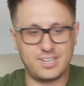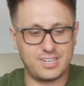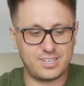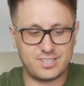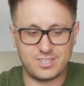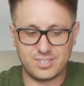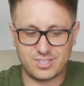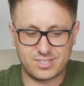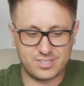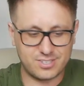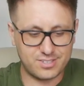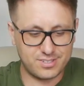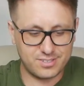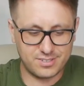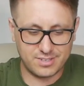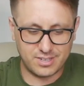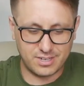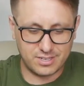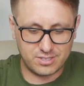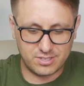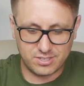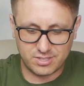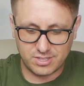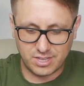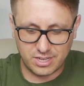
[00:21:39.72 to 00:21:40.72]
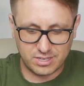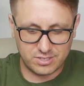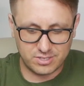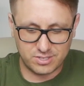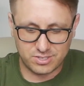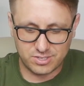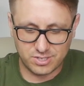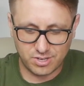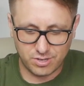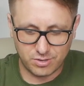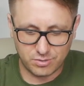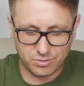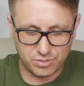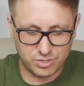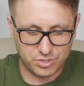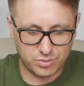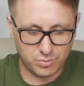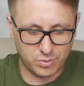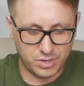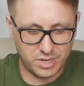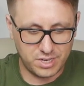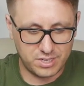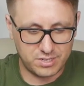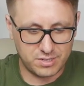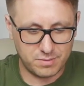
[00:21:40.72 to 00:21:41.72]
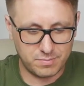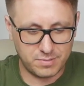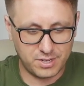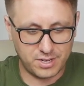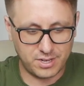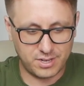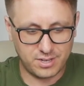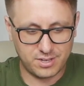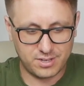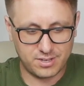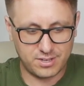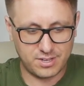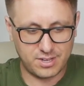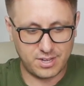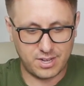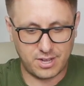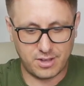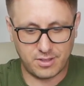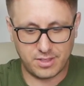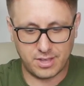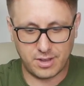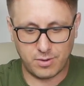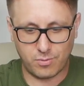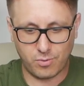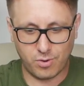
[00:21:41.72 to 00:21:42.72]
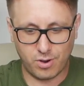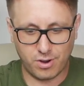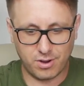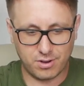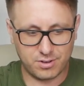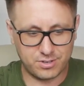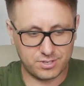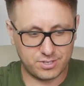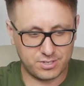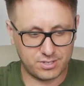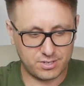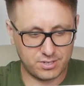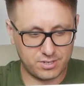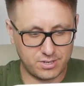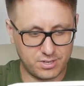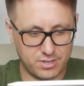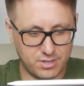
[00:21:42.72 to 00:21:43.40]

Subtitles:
that's so sweet to me how that works.